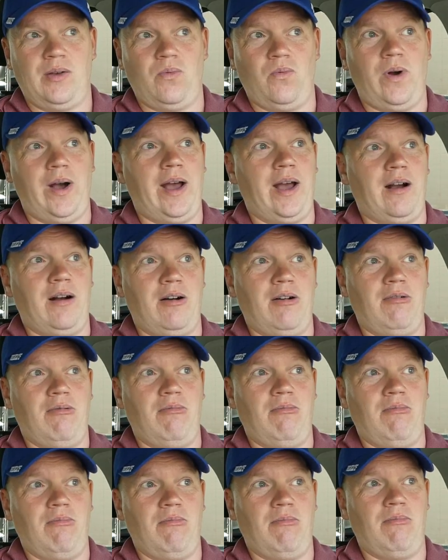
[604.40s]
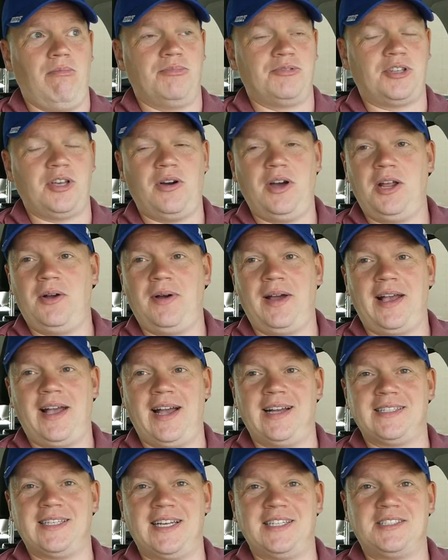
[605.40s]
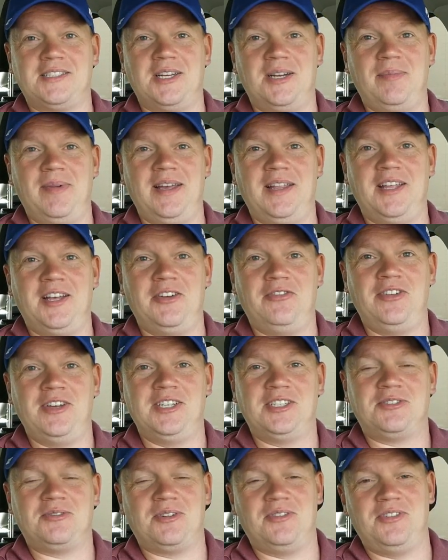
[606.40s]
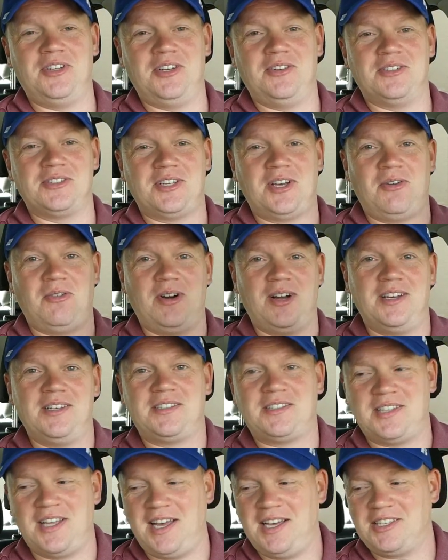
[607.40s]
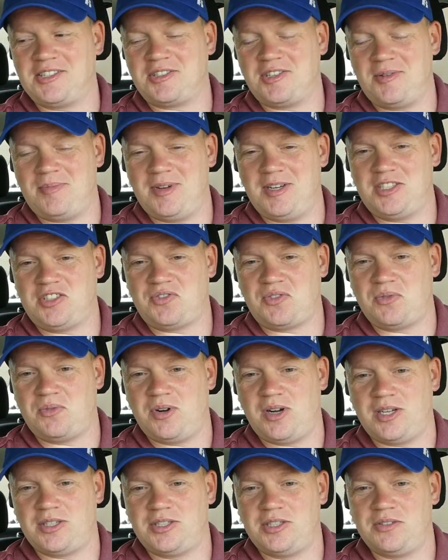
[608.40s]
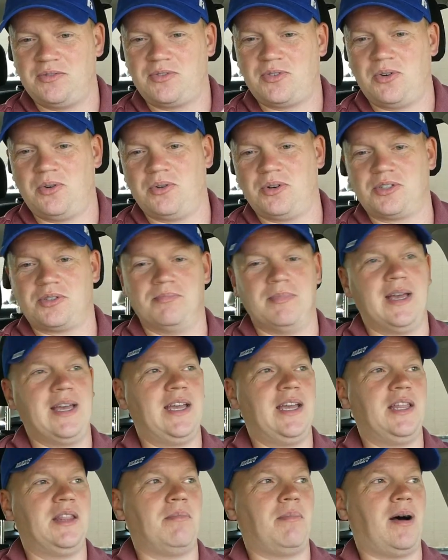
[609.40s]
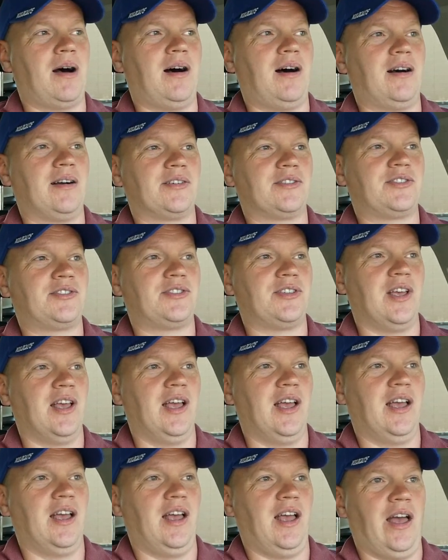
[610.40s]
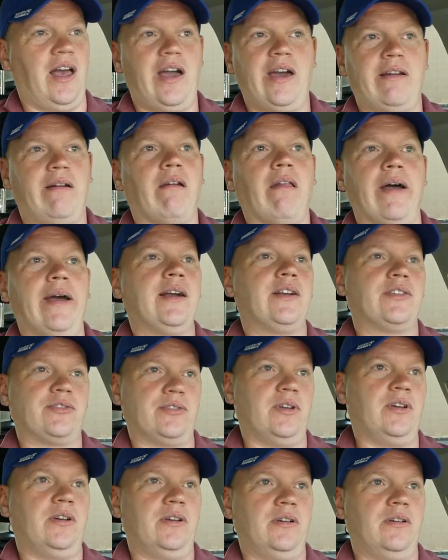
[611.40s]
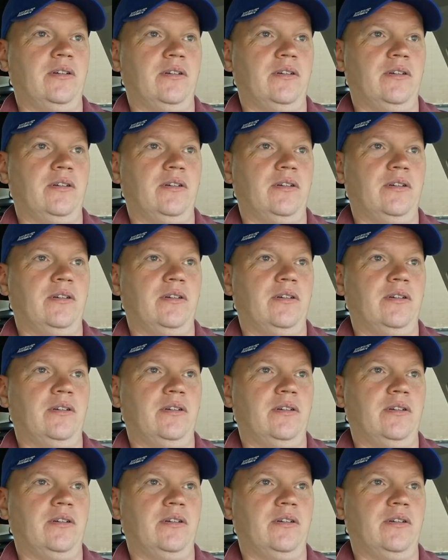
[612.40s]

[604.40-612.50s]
Wow. So anyway, guys, that's going to be the official review. As always, thanks so much for watching, of course. Me, the box, and Alexa.